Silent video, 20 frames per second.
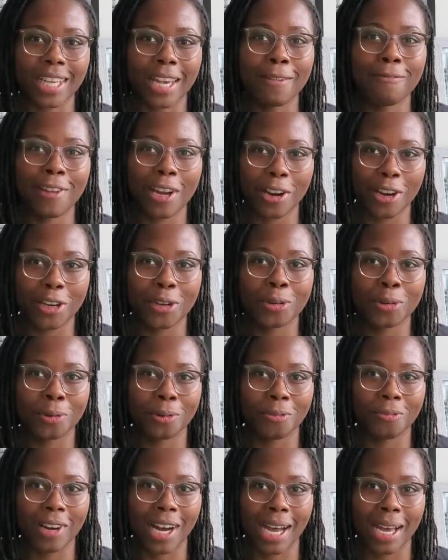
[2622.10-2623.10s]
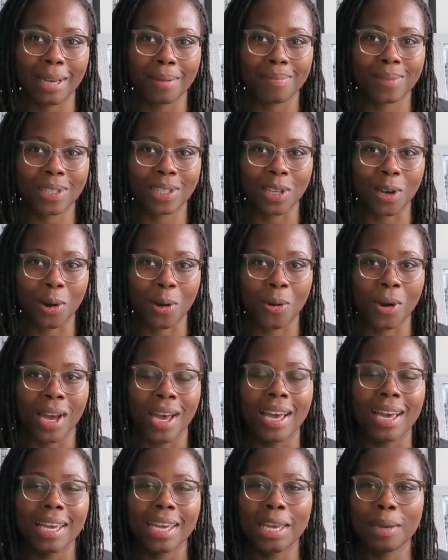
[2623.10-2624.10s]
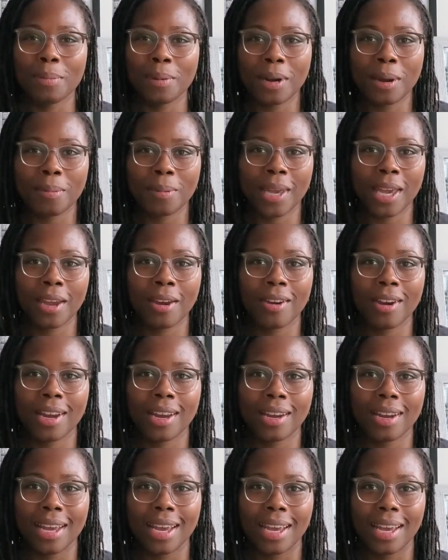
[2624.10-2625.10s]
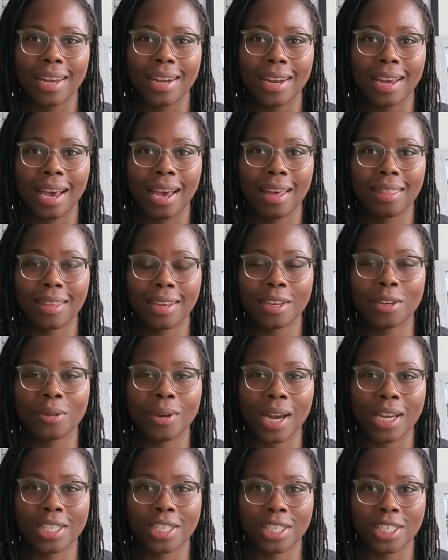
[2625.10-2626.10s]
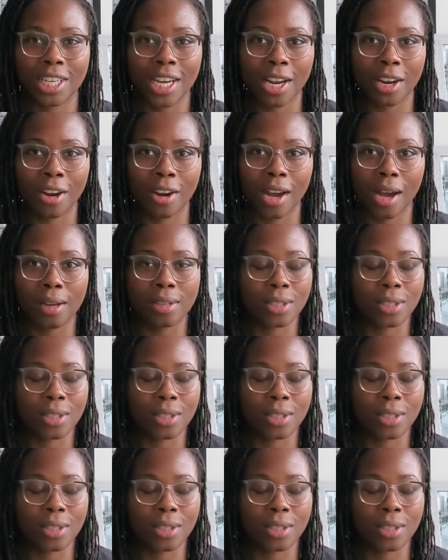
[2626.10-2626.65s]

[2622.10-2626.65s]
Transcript: Very cool vibes. So keep it up, Karen, and I think you guys should check her out.